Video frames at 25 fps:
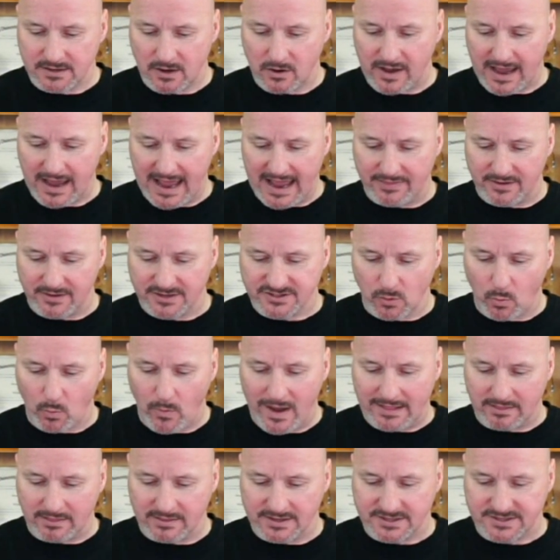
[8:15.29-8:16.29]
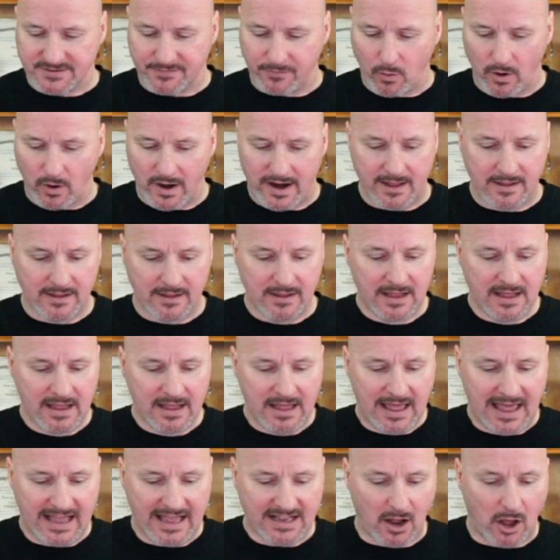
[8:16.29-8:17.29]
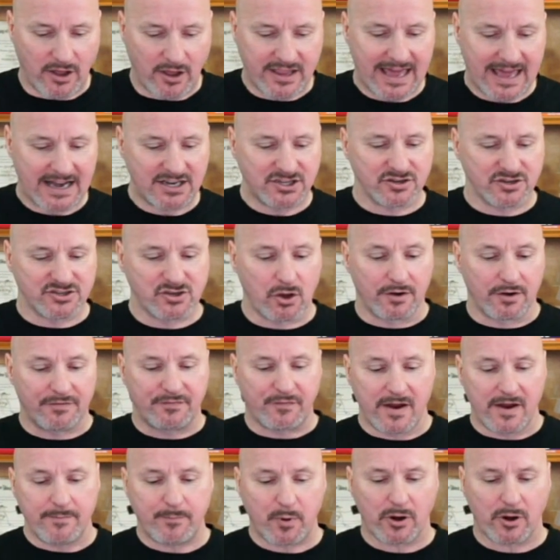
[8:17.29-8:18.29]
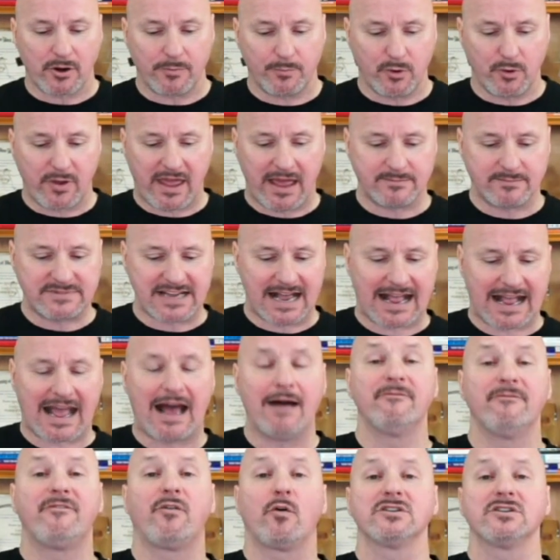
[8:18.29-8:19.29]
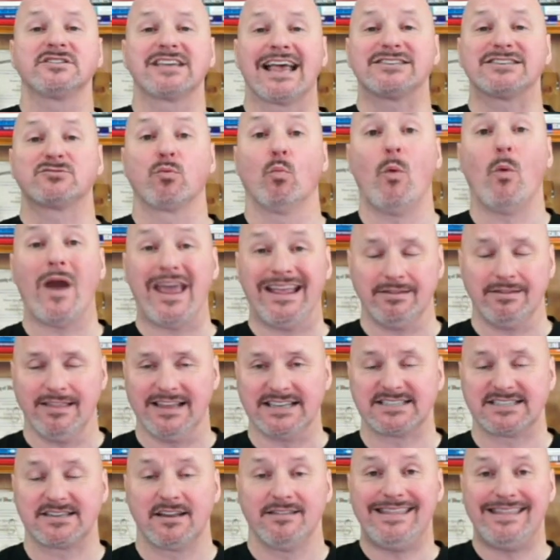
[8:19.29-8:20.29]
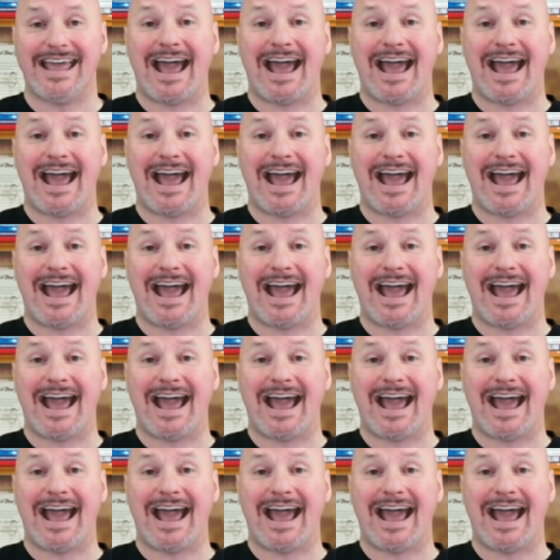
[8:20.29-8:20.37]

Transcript: Okay. There's a wait list for it. And all you got to do is go to freightbrokerbootcamp.com forward slash waitlist.